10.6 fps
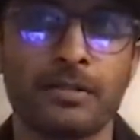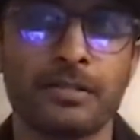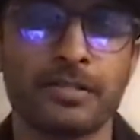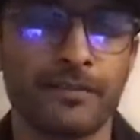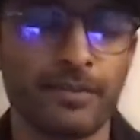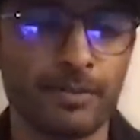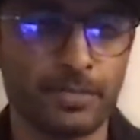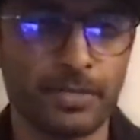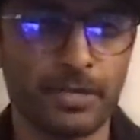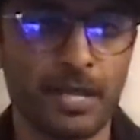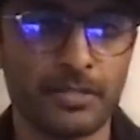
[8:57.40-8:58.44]

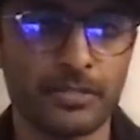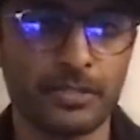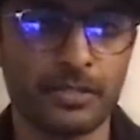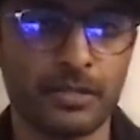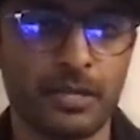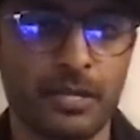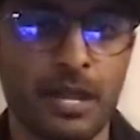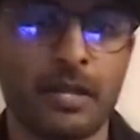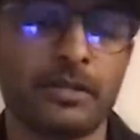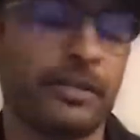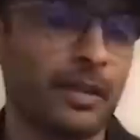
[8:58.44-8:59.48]
uh, last year.
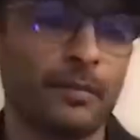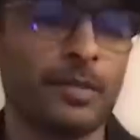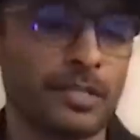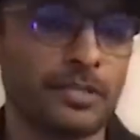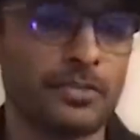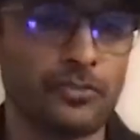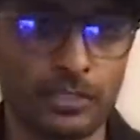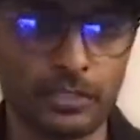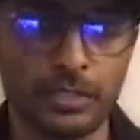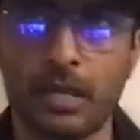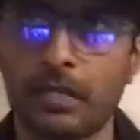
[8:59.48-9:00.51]
Our India business is
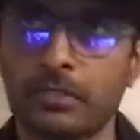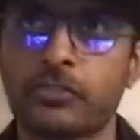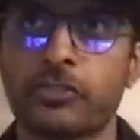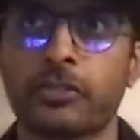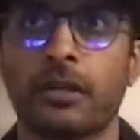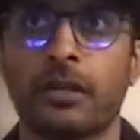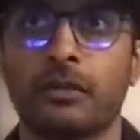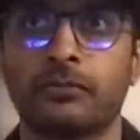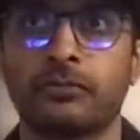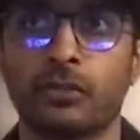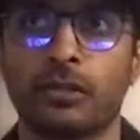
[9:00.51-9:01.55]
really large
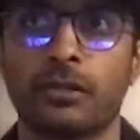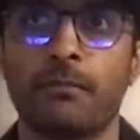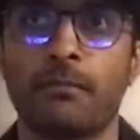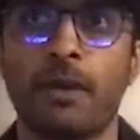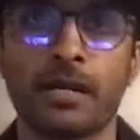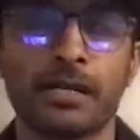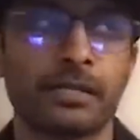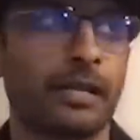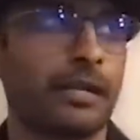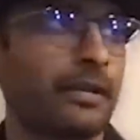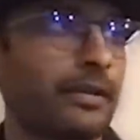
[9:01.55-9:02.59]
uh, for a market
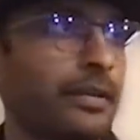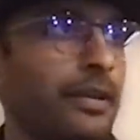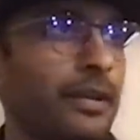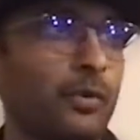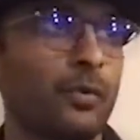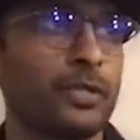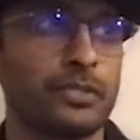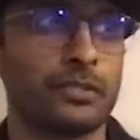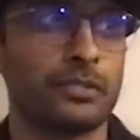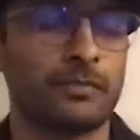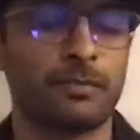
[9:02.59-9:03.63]
like India, which
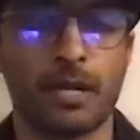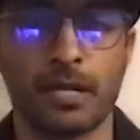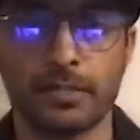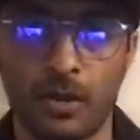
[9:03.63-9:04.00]
is price